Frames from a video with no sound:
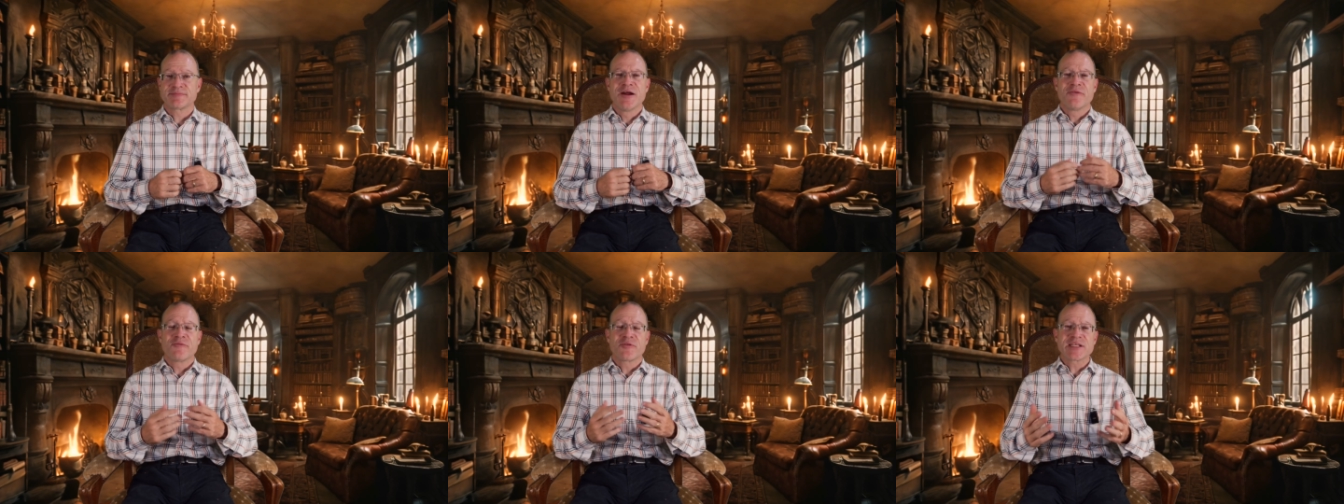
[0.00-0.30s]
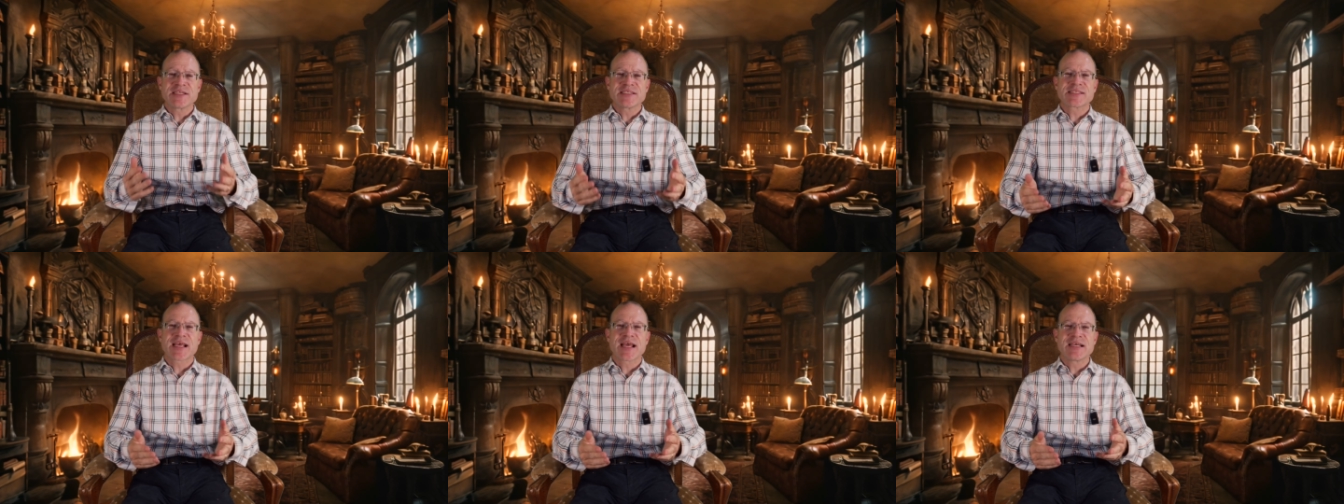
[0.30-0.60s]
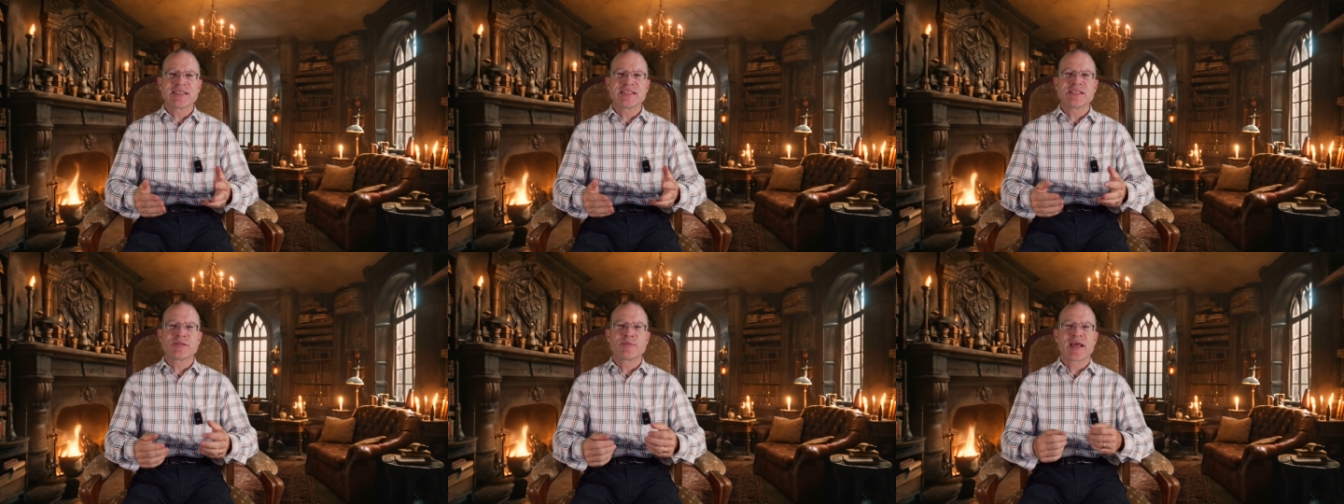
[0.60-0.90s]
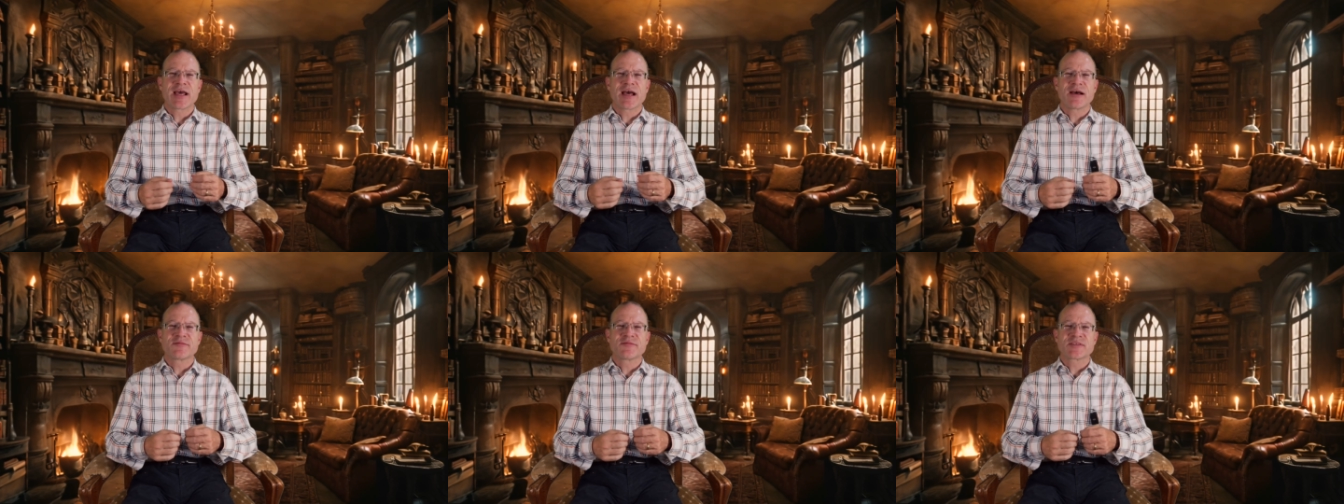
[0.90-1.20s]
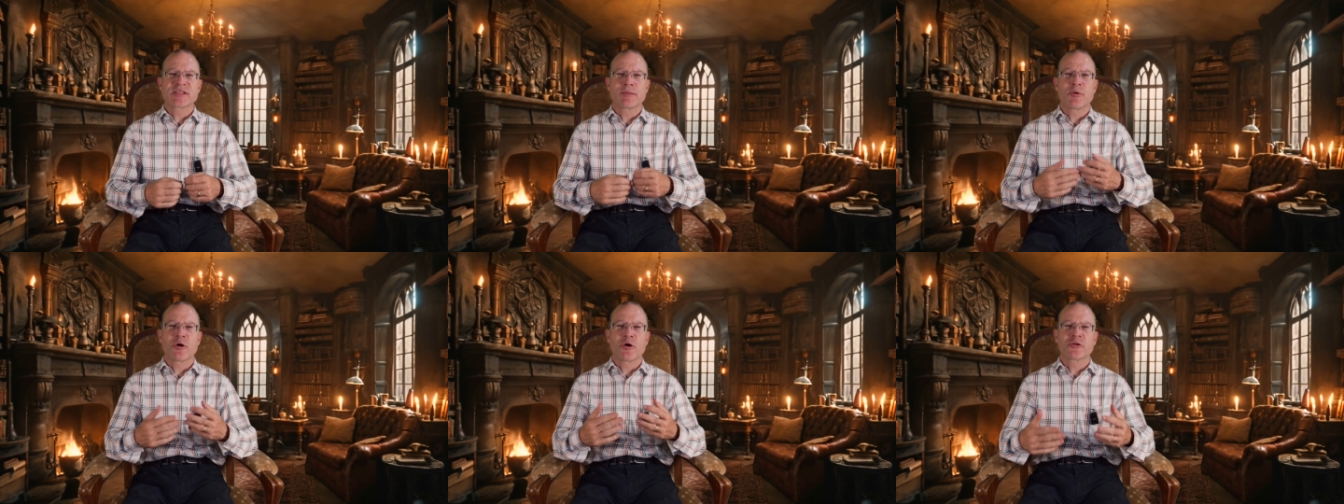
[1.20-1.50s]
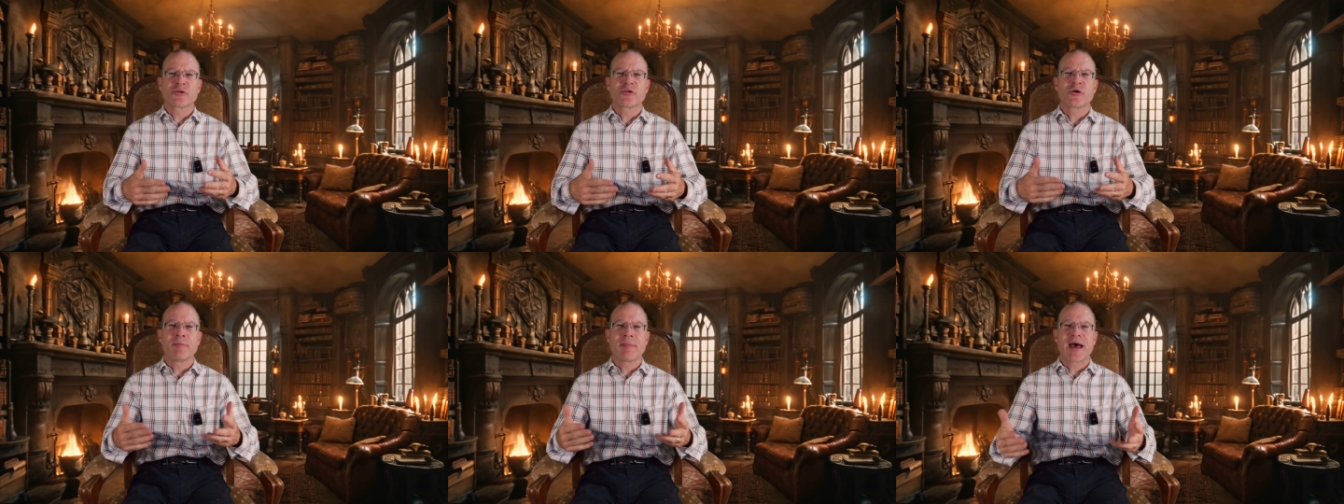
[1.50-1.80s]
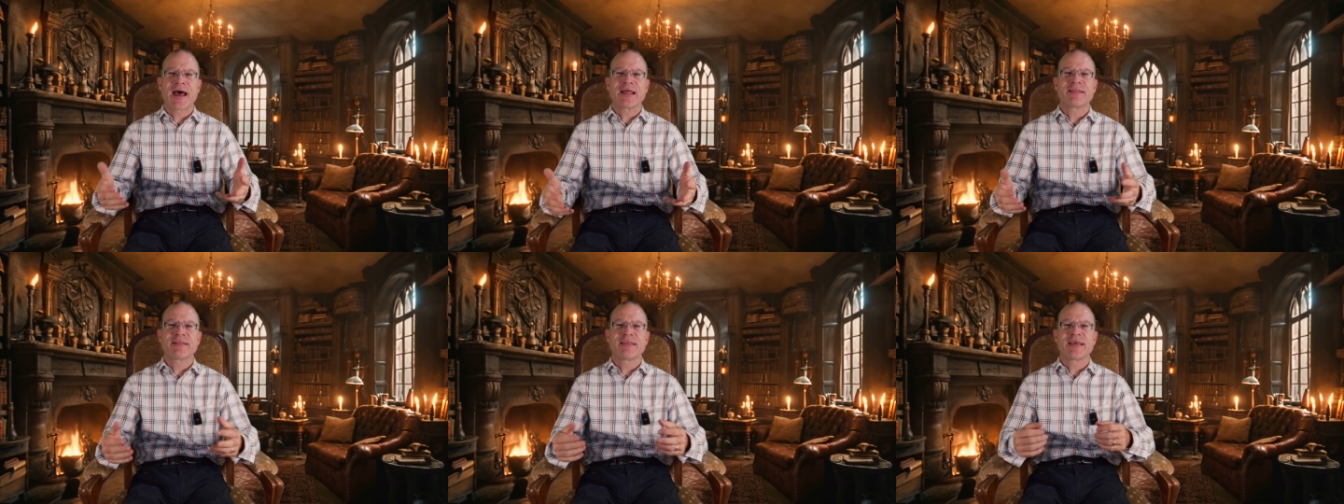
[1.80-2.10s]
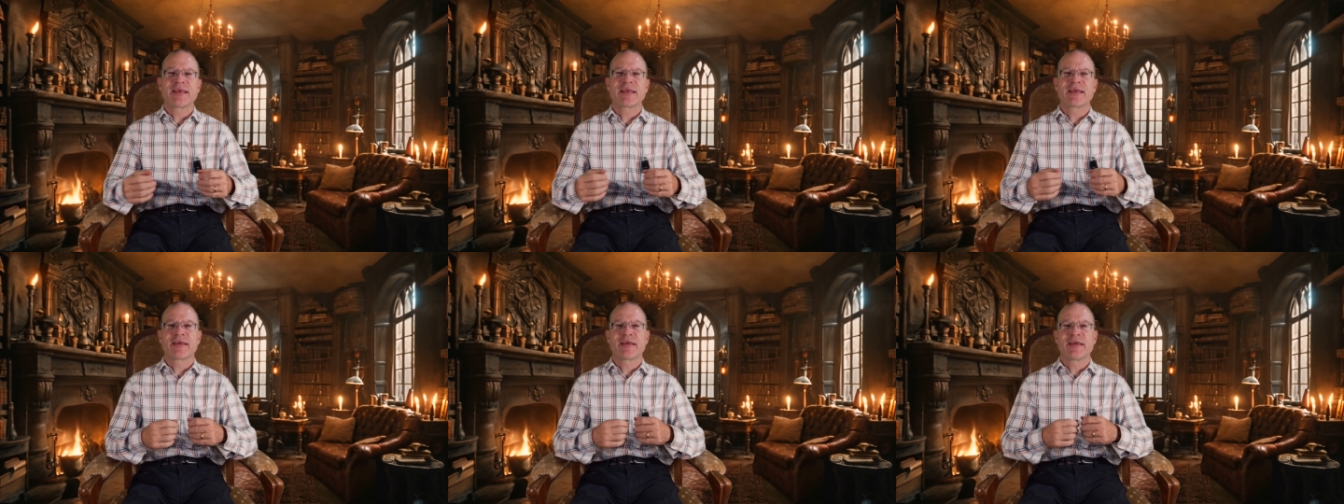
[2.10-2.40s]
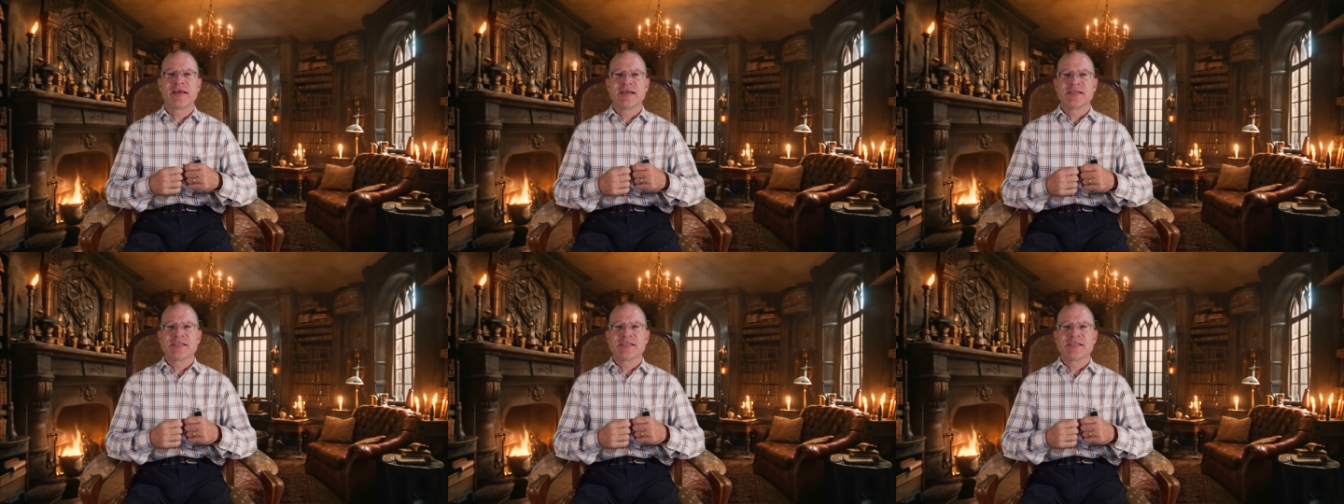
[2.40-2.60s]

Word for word: For these cases, we have some automatic